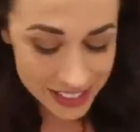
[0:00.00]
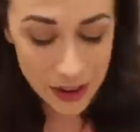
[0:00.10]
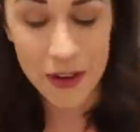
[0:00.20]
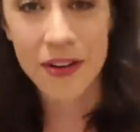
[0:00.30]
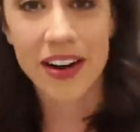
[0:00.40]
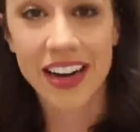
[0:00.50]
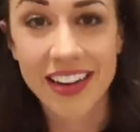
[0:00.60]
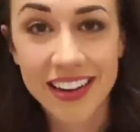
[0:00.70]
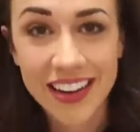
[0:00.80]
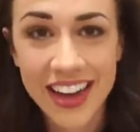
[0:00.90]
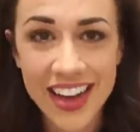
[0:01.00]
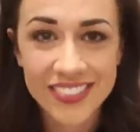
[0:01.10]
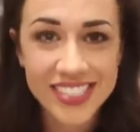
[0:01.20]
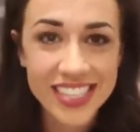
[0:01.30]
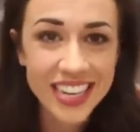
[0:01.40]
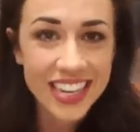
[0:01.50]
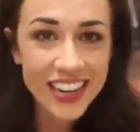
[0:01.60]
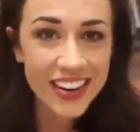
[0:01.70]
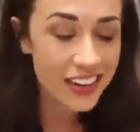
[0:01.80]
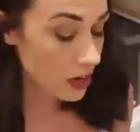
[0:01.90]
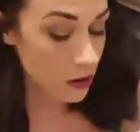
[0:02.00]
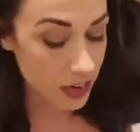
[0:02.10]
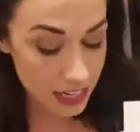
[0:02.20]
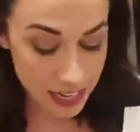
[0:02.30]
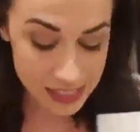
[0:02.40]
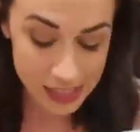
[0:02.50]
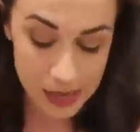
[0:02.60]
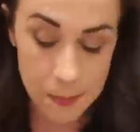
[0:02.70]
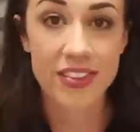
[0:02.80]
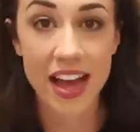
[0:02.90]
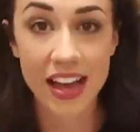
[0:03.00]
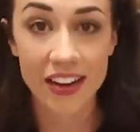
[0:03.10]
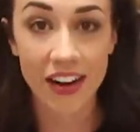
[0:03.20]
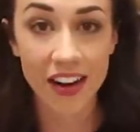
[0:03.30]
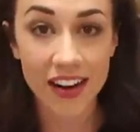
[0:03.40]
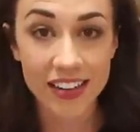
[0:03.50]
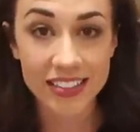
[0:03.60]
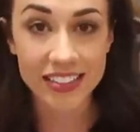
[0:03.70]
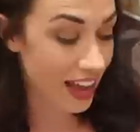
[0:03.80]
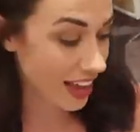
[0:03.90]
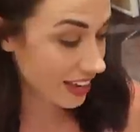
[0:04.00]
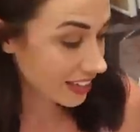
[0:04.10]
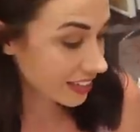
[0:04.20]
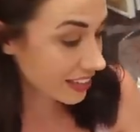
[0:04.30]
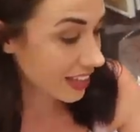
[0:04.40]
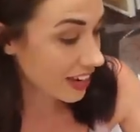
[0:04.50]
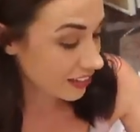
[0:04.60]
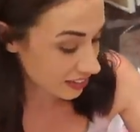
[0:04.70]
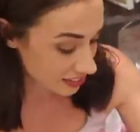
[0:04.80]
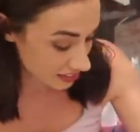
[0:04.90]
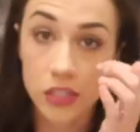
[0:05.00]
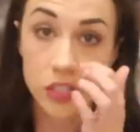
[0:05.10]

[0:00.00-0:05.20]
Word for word: so I'm sitting here organizing fan art and letters.